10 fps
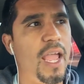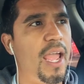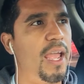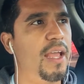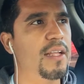
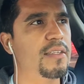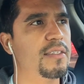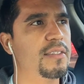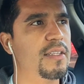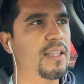
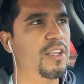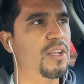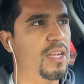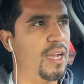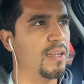and then you
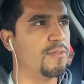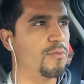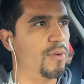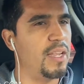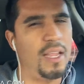can kind of
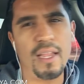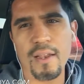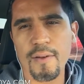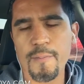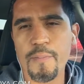
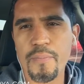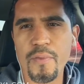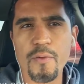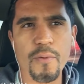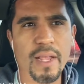
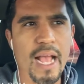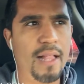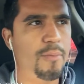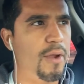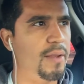
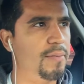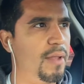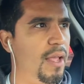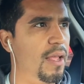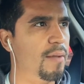recalibrate
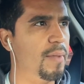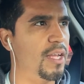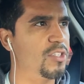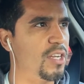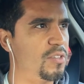and make
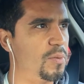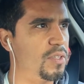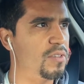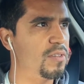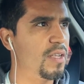
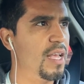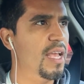adjustments.